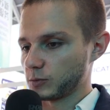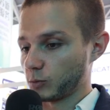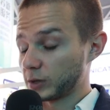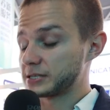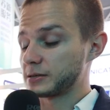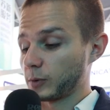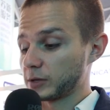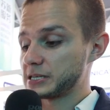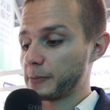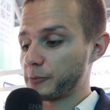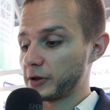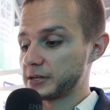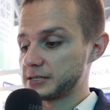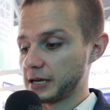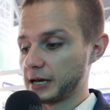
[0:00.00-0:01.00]
what
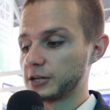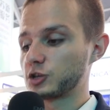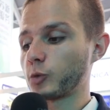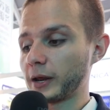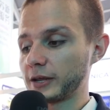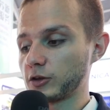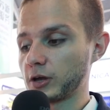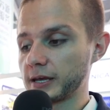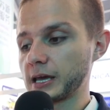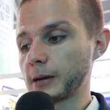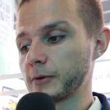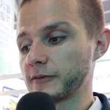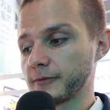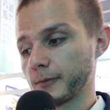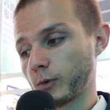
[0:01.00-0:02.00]
separates a $20
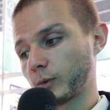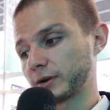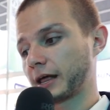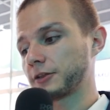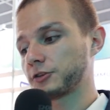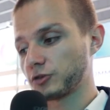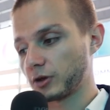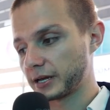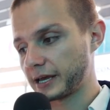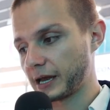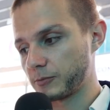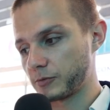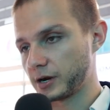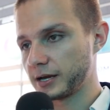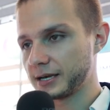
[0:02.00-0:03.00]
camera from a $100
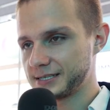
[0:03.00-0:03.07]
camera